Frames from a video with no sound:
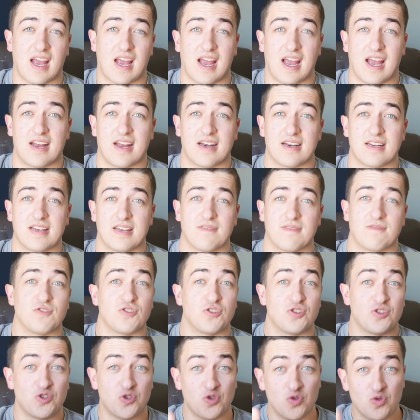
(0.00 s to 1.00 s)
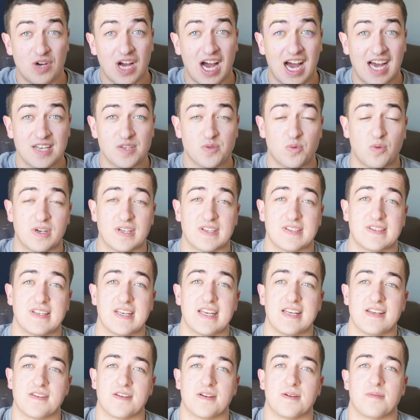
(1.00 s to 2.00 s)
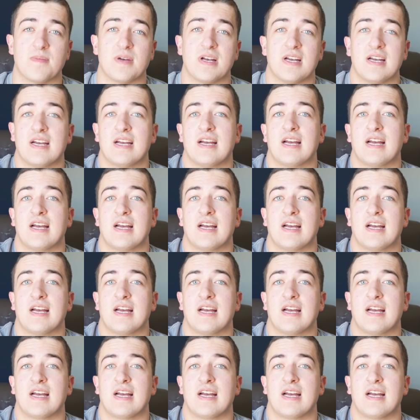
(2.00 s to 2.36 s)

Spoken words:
And if you guys want to see them,